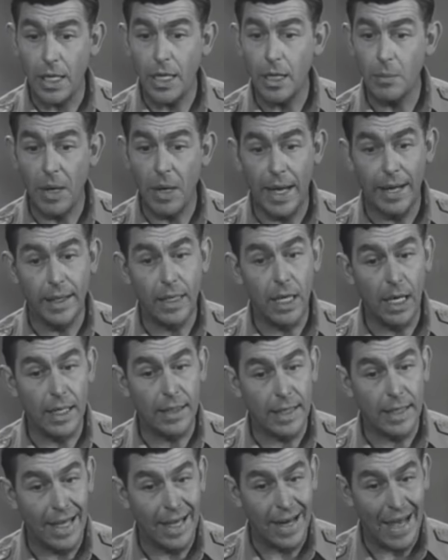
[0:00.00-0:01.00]
Andy
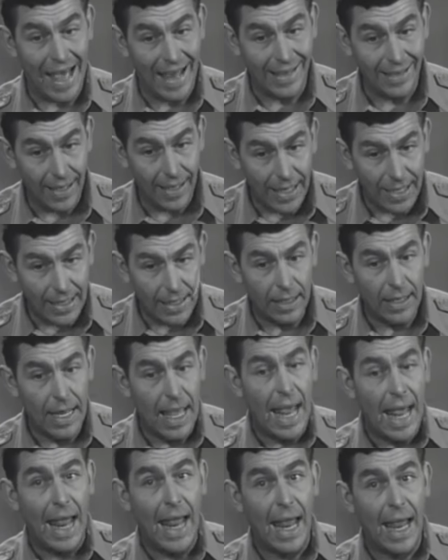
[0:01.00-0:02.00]
Griffith, who played Andy
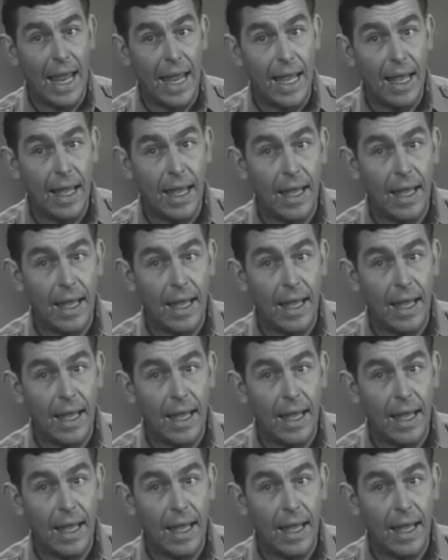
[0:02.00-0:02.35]
Taylor.